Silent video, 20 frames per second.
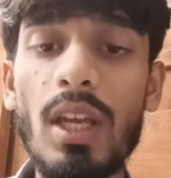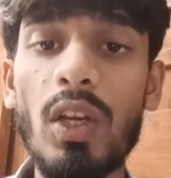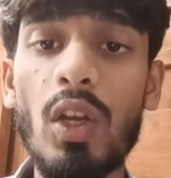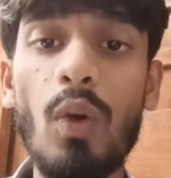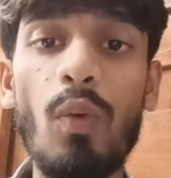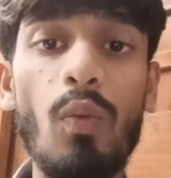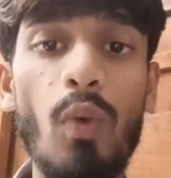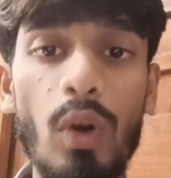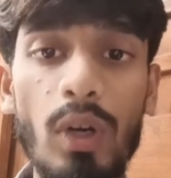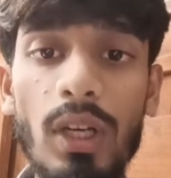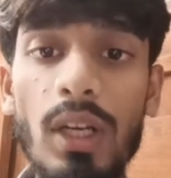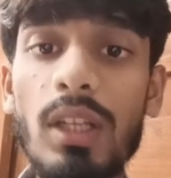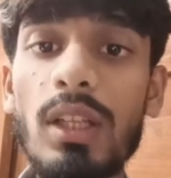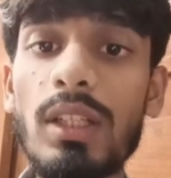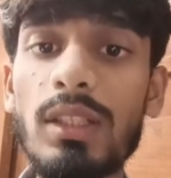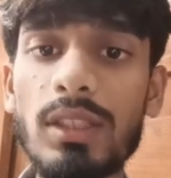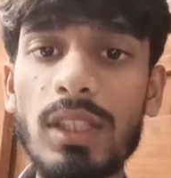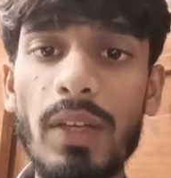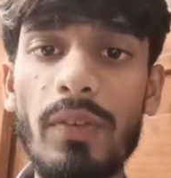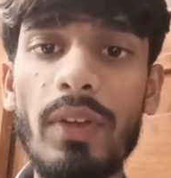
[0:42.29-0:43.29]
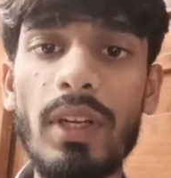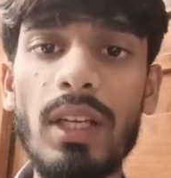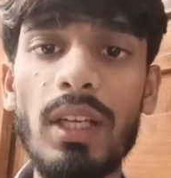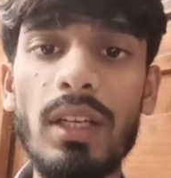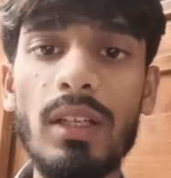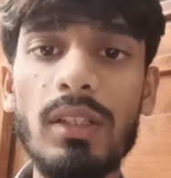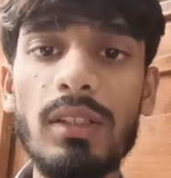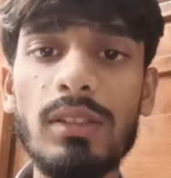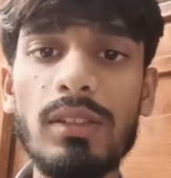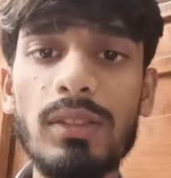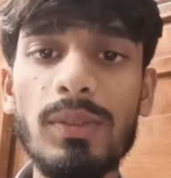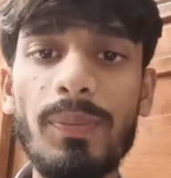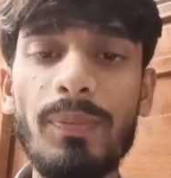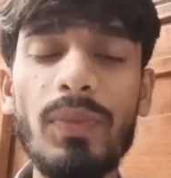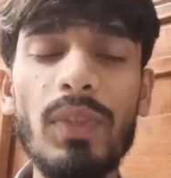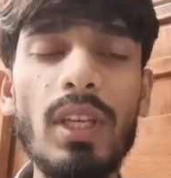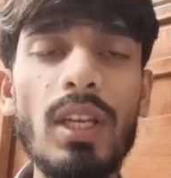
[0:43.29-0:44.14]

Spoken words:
Now what are the 7 layers?